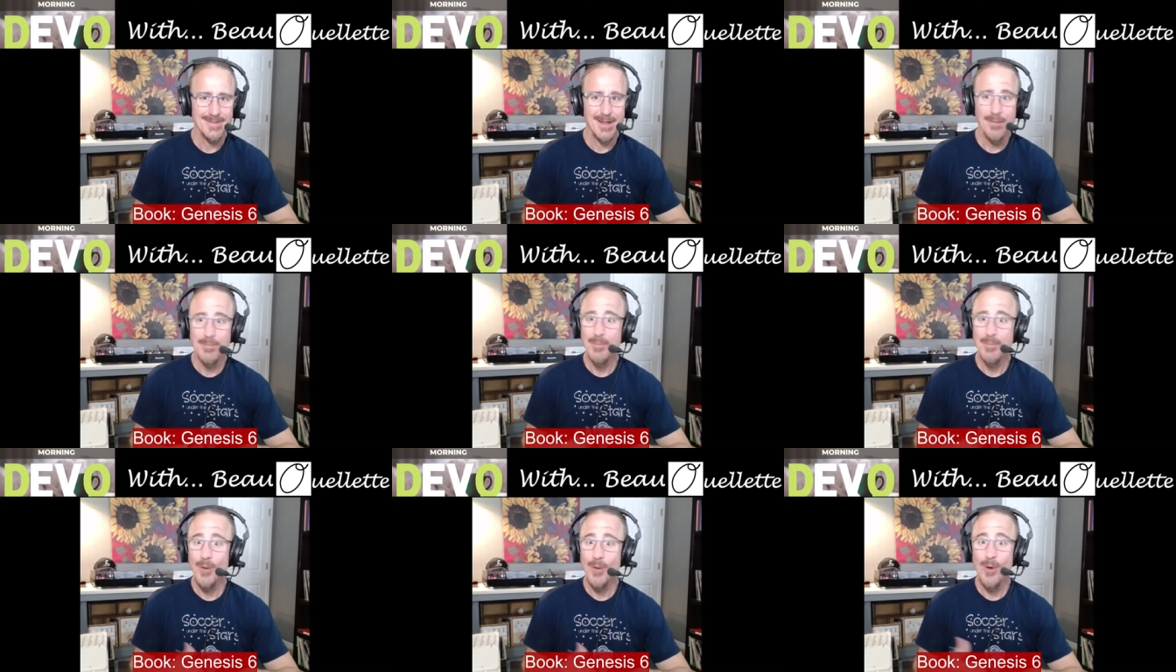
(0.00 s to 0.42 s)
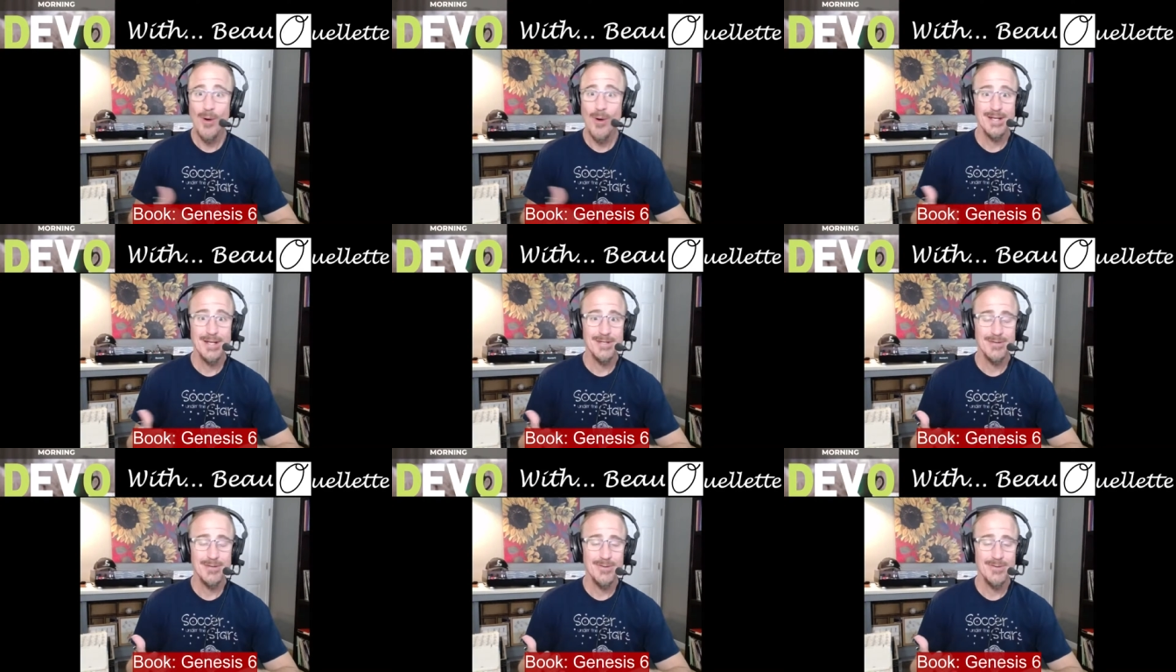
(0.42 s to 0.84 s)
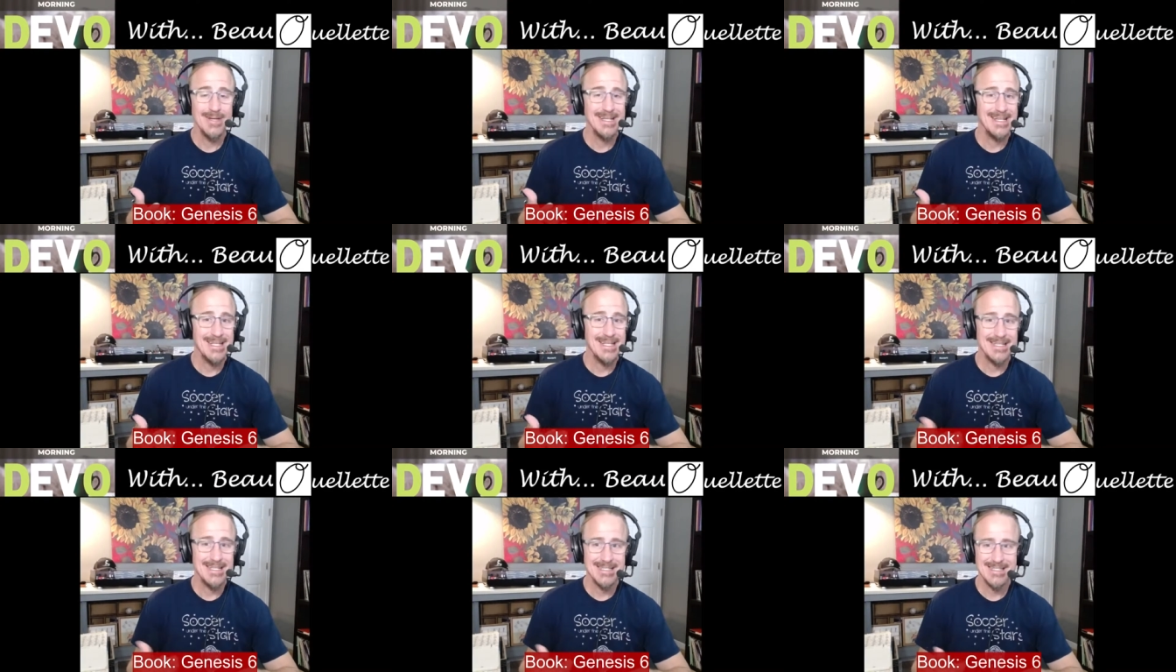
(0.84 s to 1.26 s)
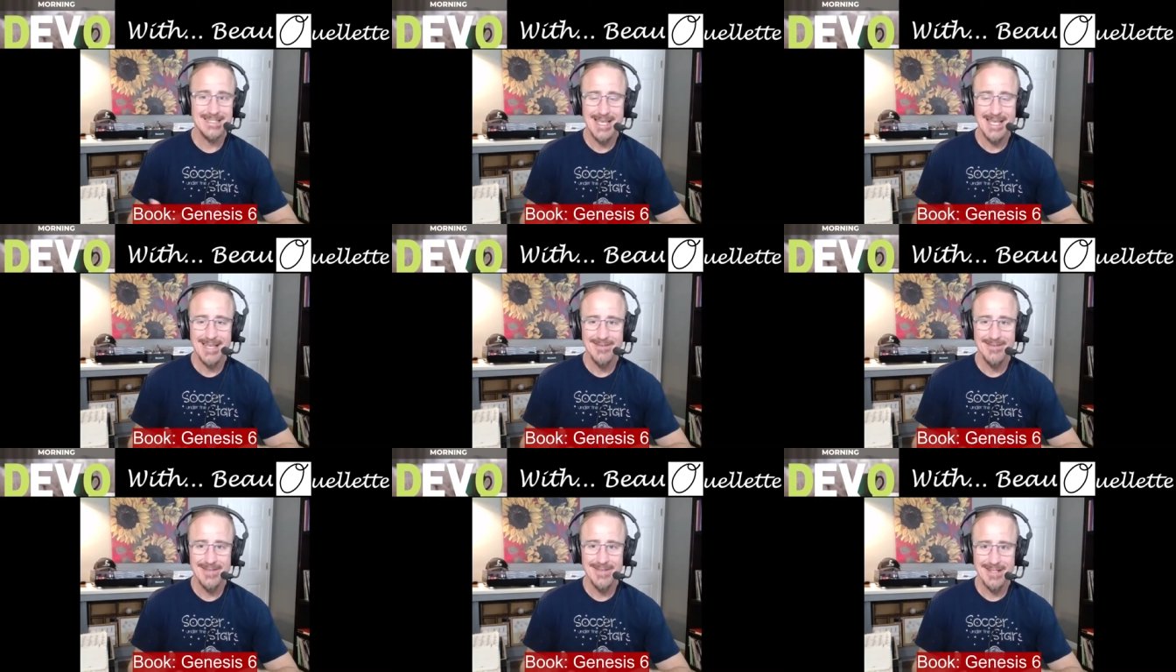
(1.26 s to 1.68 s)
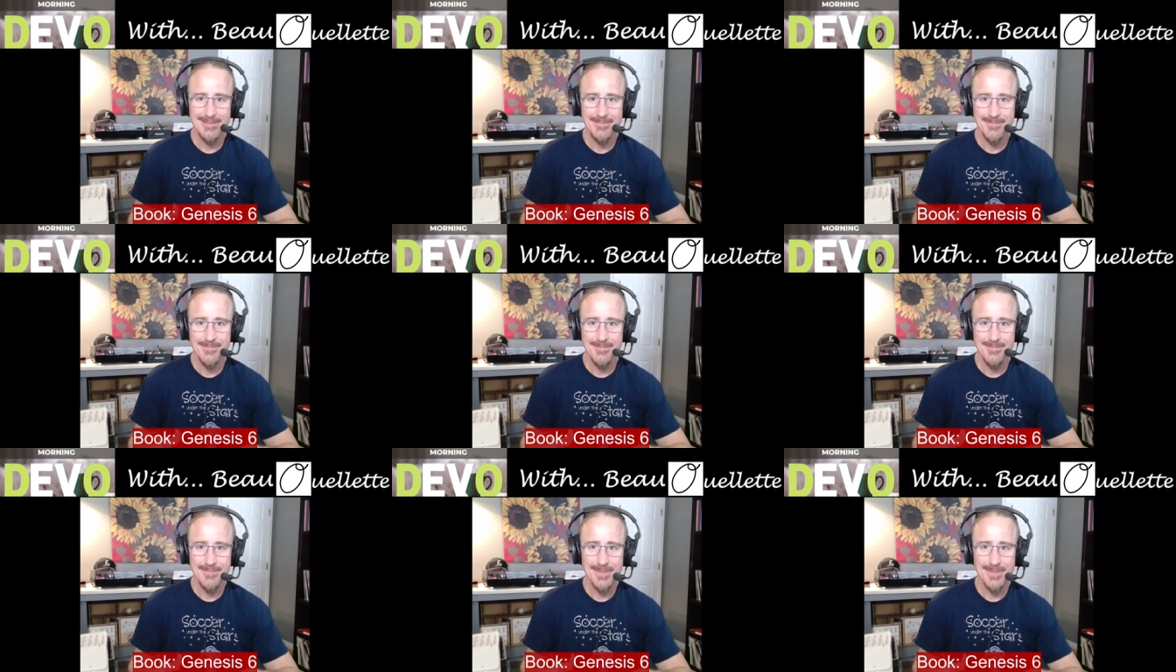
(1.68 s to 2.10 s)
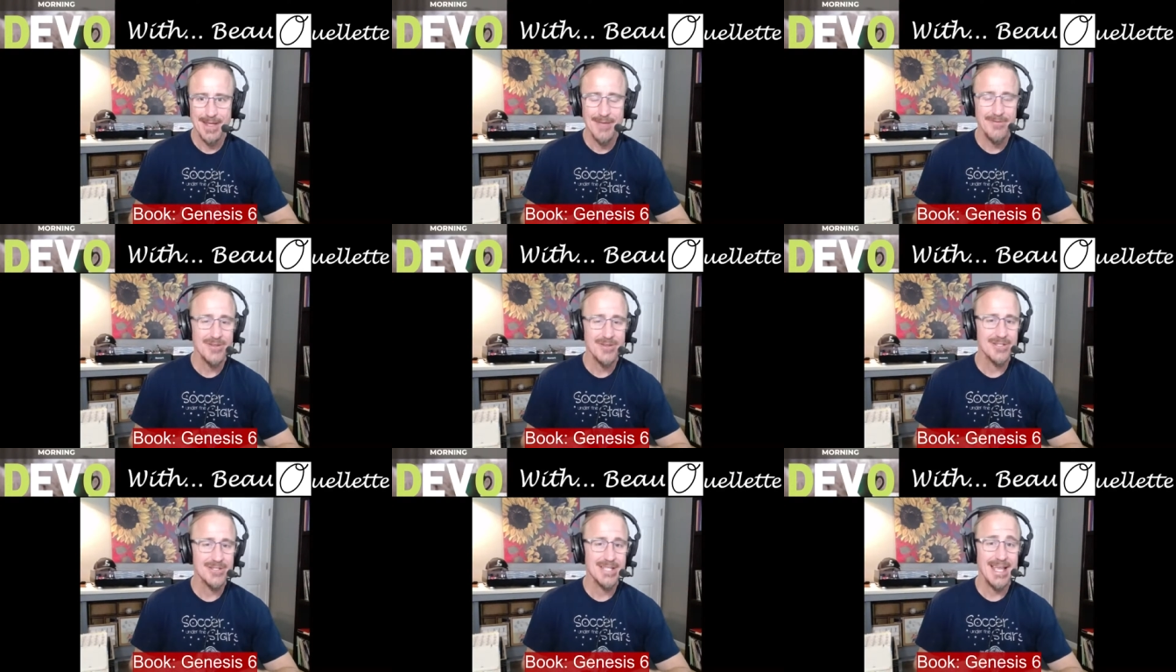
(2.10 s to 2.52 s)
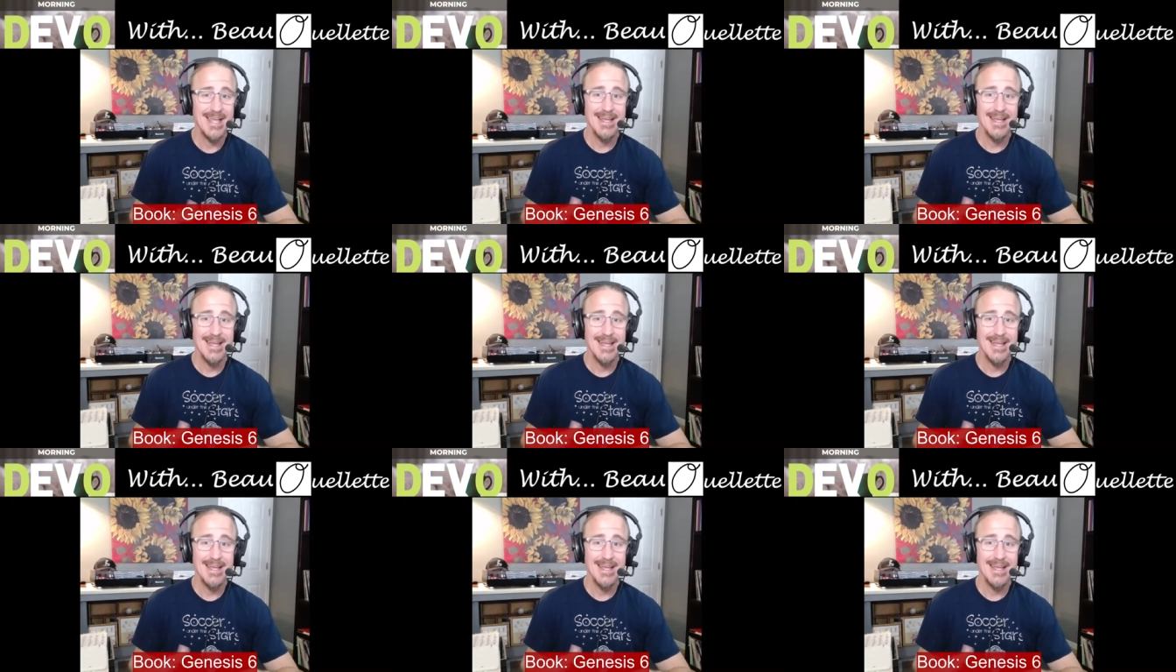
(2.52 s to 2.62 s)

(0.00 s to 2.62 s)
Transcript: Boy, do we need saving. If there's